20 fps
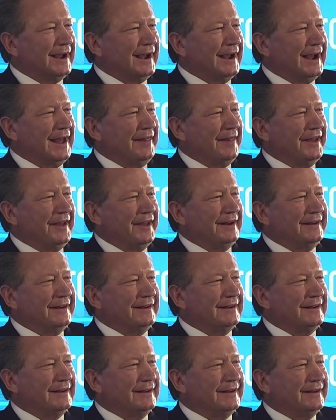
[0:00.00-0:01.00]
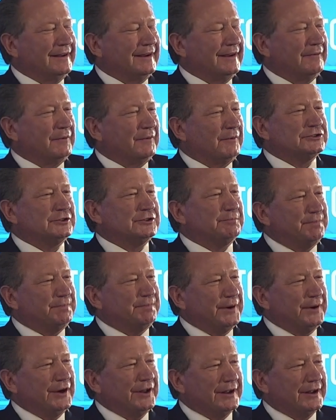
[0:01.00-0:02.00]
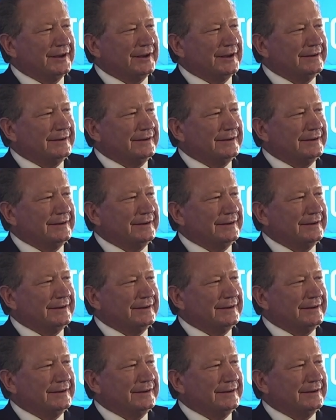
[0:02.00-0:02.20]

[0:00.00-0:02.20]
And then once you burn it,